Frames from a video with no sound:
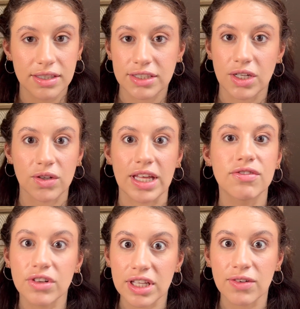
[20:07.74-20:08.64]
So
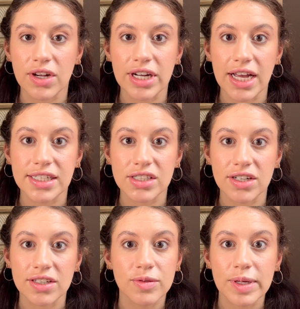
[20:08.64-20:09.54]
like fully round eyes are
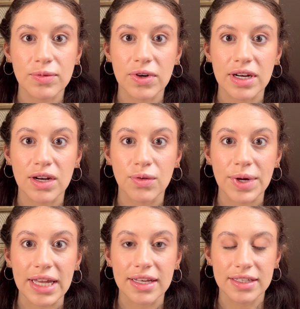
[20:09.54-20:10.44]
a little bit more
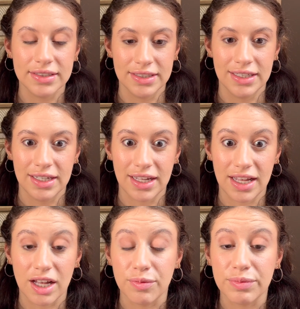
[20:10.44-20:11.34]
awake.
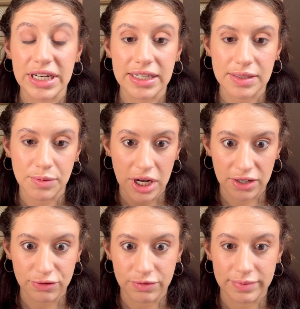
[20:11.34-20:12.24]
But I'm
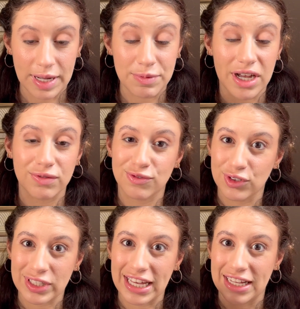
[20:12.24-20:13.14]
not
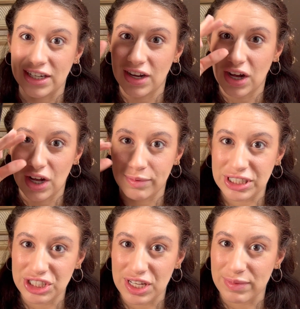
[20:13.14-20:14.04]
fully an
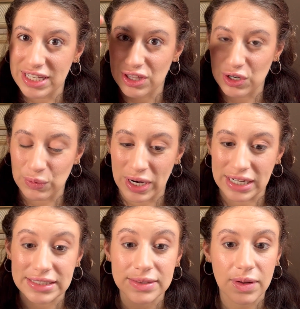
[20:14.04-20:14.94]
almond shape either, where
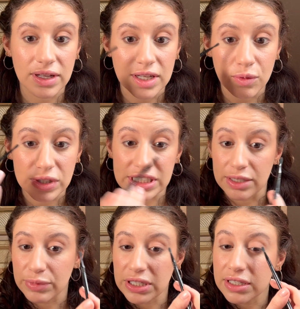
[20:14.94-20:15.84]
it's a lot more
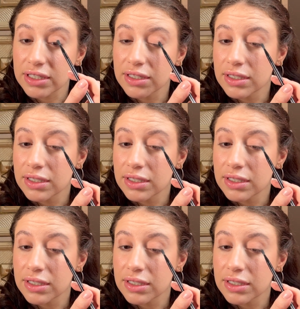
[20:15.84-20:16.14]
tapered.